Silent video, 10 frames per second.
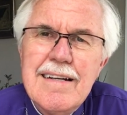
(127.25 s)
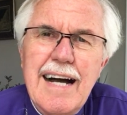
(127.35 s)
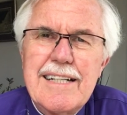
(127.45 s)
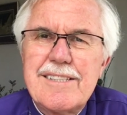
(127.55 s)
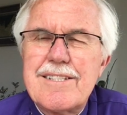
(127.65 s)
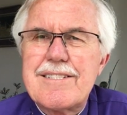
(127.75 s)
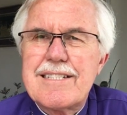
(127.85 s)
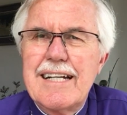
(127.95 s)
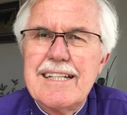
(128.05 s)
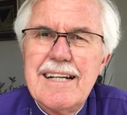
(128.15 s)
I had to
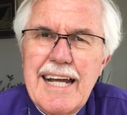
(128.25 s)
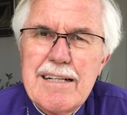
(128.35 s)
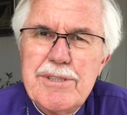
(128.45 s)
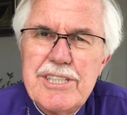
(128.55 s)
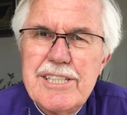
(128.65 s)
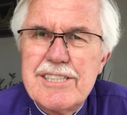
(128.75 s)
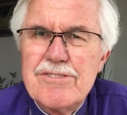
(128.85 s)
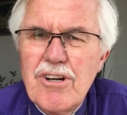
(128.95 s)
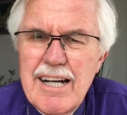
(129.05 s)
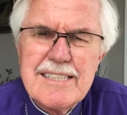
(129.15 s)
study languages
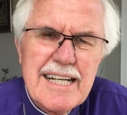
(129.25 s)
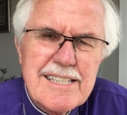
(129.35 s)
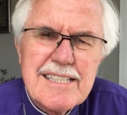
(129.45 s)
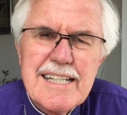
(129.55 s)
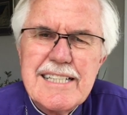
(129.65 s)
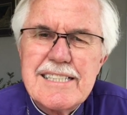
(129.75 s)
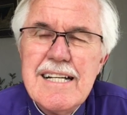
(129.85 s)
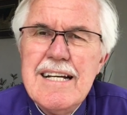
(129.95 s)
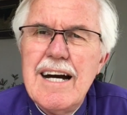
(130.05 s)
and write essays,